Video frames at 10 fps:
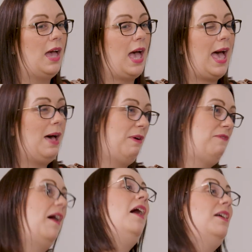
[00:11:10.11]

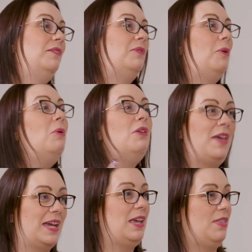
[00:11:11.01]
However, all of
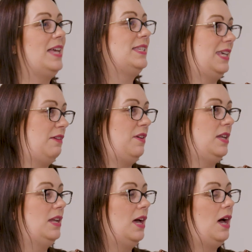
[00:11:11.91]
that, that's a
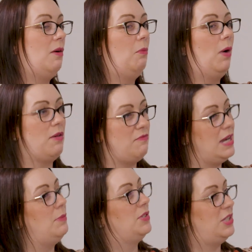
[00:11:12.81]
given. What I
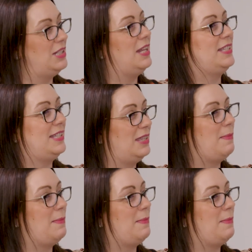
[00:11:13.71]
really want to do is listen to the